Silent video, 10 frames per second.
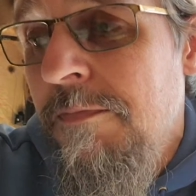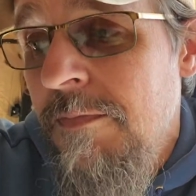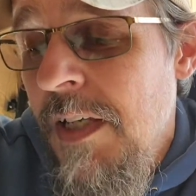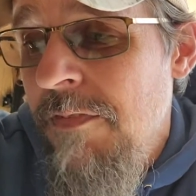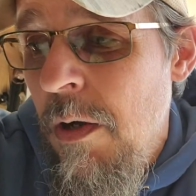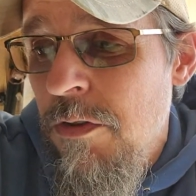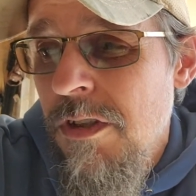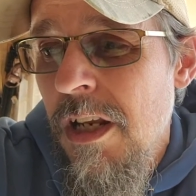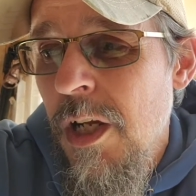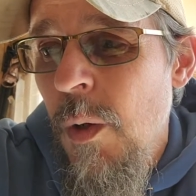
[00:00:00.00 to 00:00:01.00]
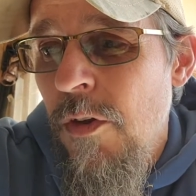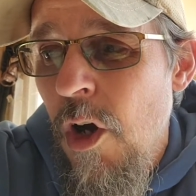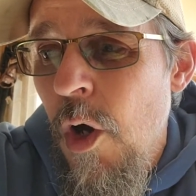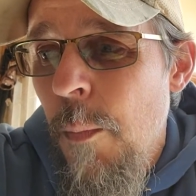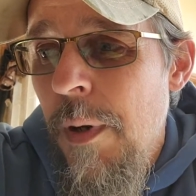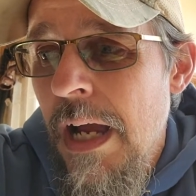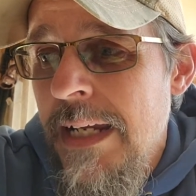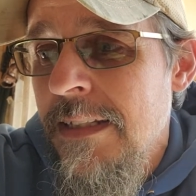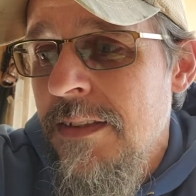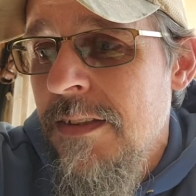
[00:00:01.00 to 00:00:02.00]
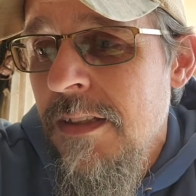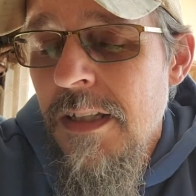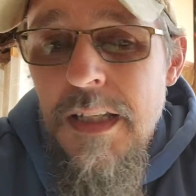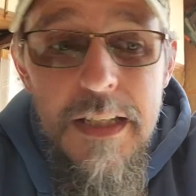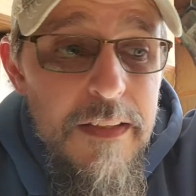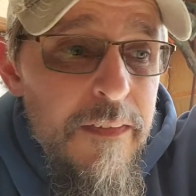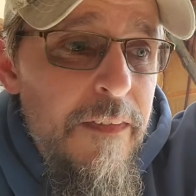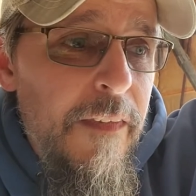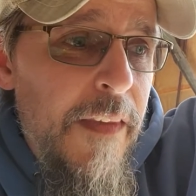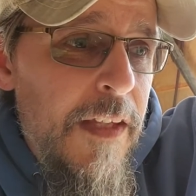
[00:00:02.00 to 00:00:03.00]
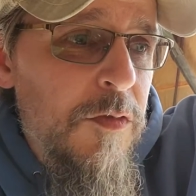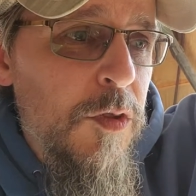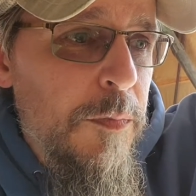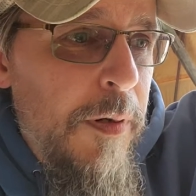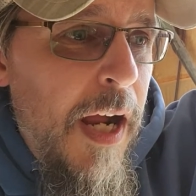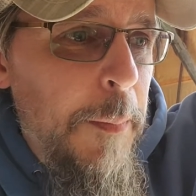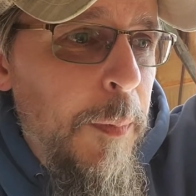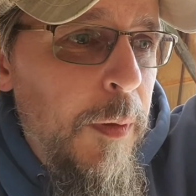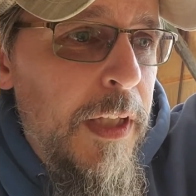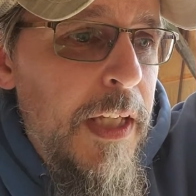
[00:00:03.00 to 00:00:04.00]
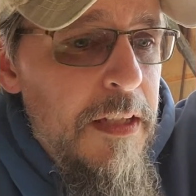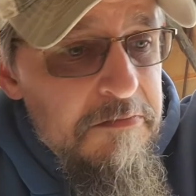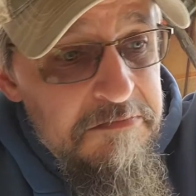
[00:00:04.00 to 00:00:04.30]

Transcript: if I was gonna go with all pints, this was probably